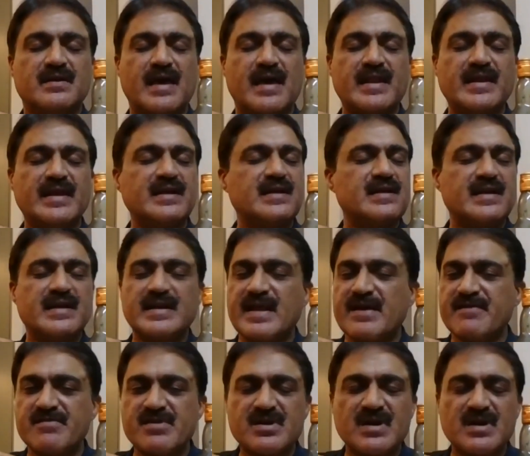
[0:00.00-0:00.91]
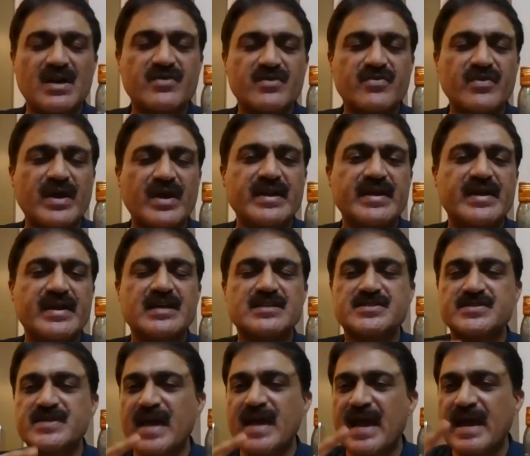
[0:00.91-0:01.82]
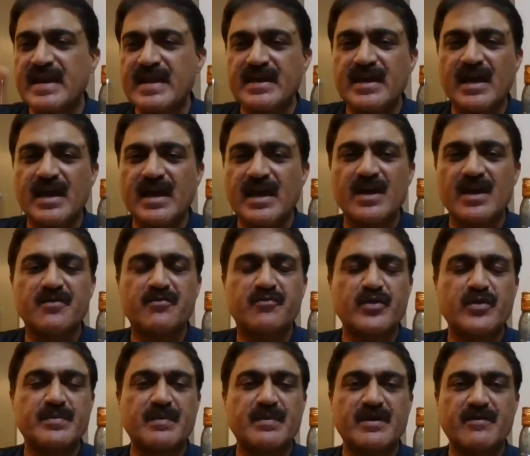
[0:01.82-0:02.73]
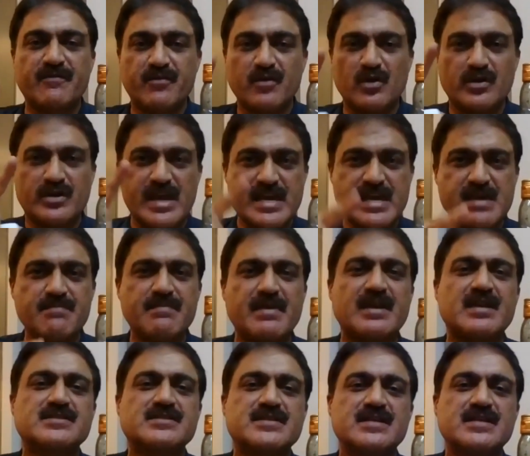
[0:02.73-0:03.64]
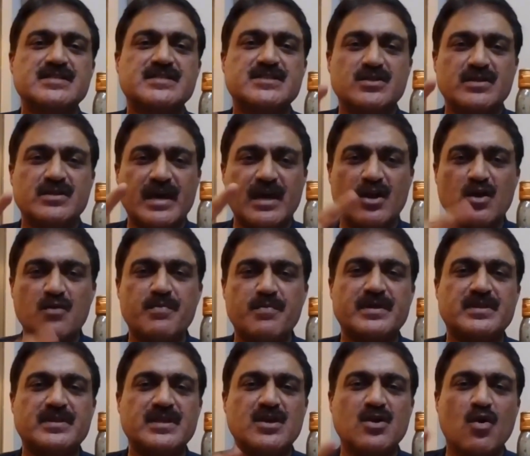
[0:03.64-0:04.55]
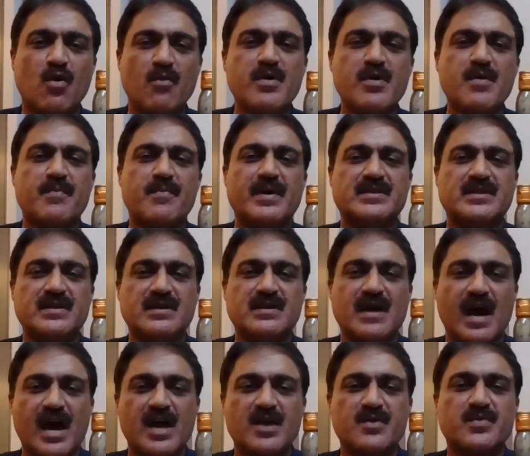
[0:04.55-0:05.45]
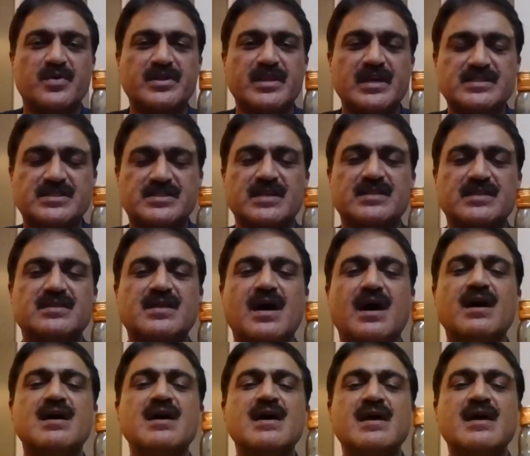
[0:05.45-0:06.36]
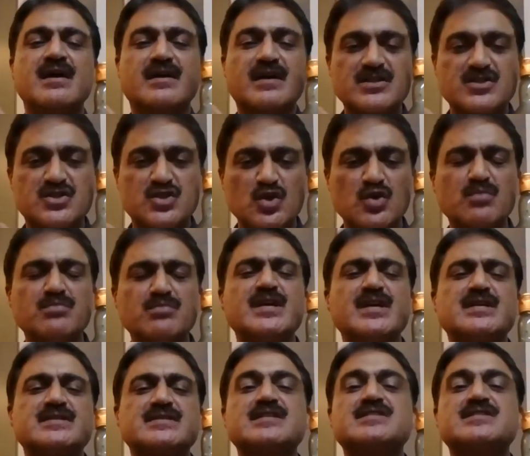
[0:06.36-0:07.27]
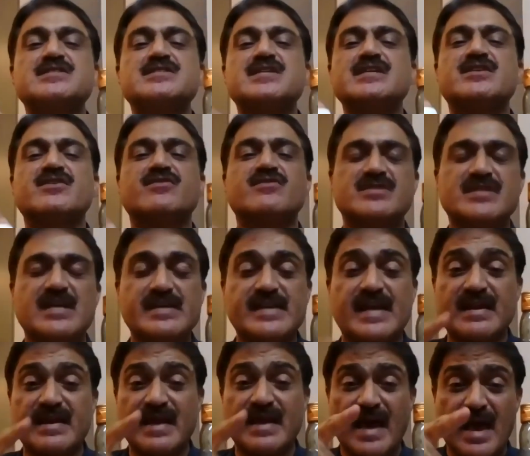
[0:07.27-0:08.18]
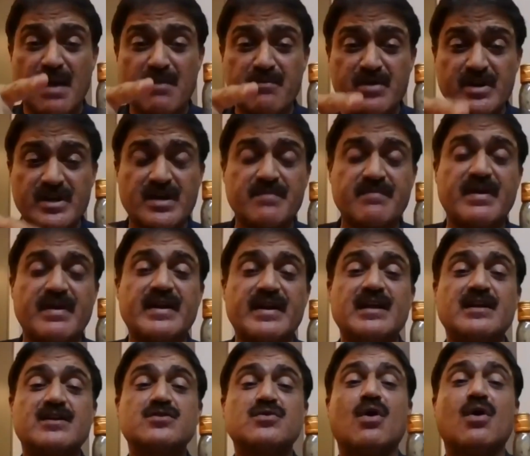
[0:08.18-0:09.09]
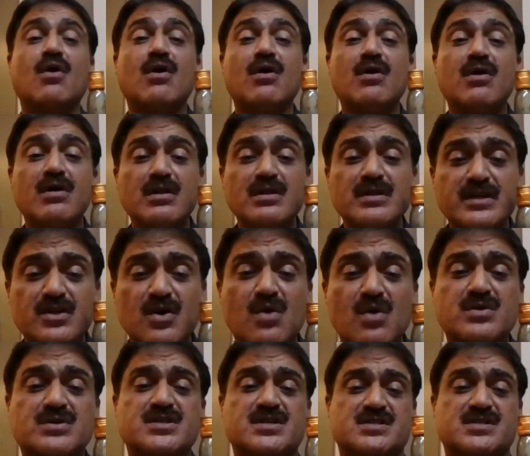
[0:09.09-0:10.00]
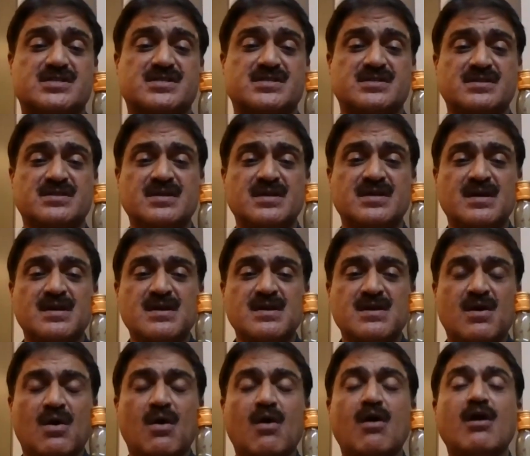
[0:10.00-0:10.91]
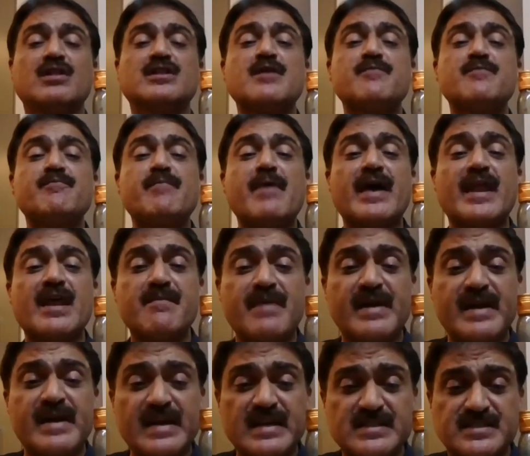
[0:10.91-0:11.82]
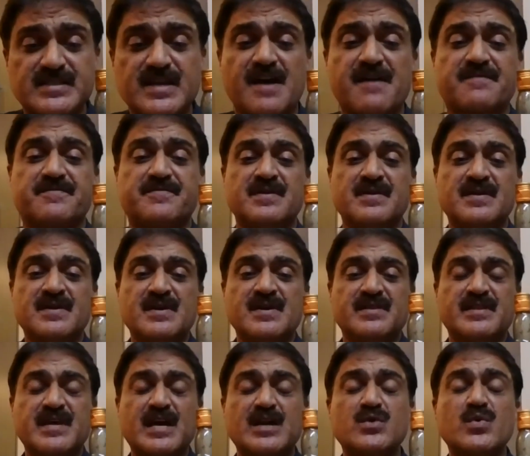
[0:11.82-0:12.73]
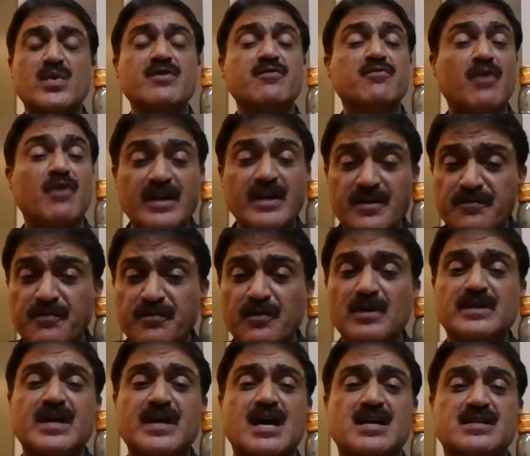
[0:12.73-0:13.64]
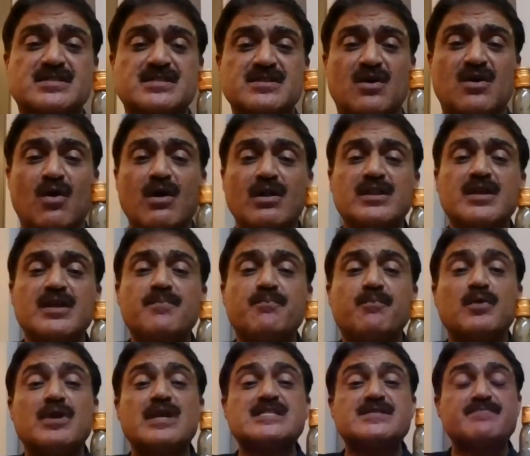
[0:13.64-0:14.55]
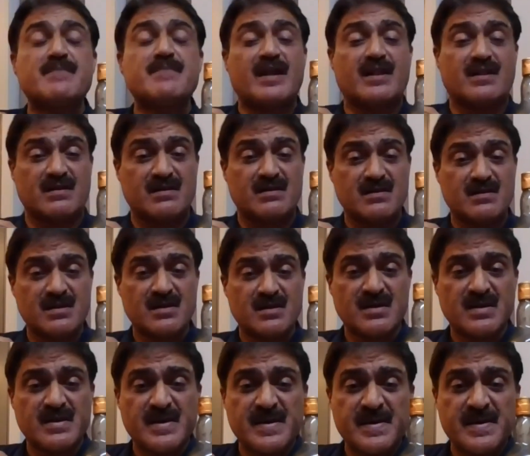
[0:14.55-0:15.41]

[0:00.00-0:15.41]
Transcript: And it never contraindicates any kind of treatment. If you're taking medicines, allopathy, homeopathy, Ayurvedic, Siddha, consume these and see the result. And I'm recommending to all the doctors, all the paramedic staff, they're doing wonderful tasks, all the policemen,